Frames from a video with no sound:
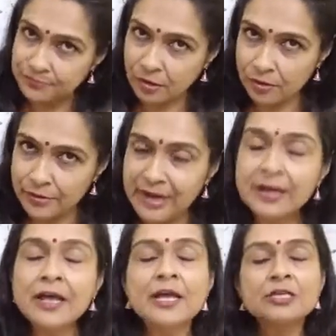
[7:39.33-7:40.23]

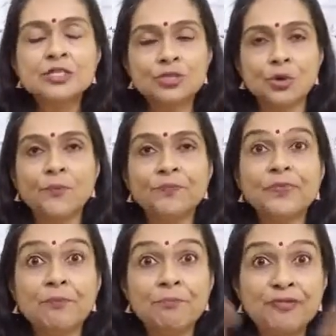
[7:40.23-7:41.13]
Alright, so
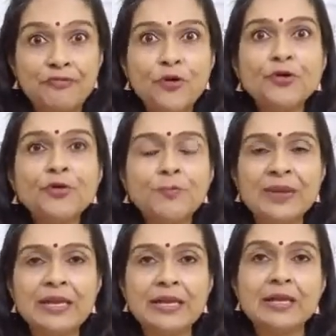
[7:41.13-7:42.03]
before you
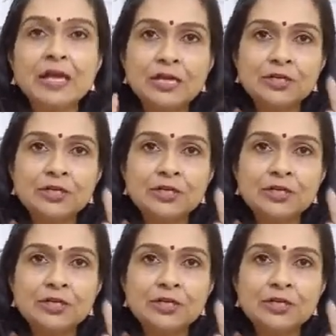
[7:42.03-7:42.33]
begin,